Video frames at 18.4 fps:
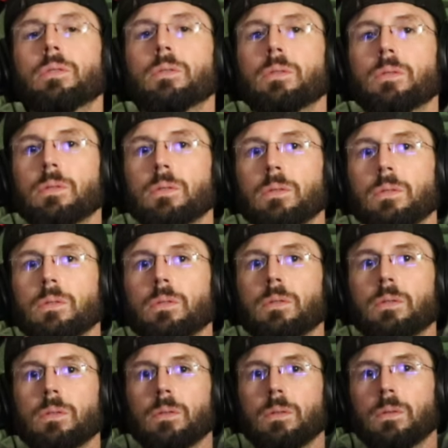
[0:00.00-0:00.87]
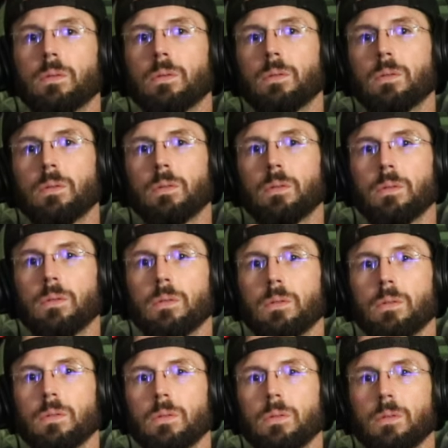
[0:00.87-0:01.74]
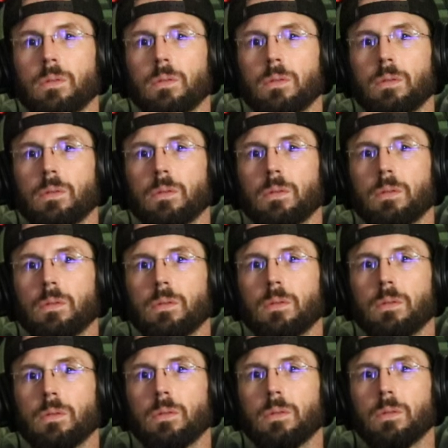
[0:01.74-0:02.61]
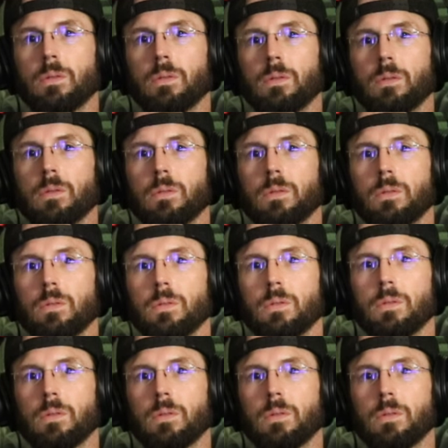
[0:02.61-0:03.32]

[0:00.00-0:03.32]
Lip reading: No one is speaking in this clip.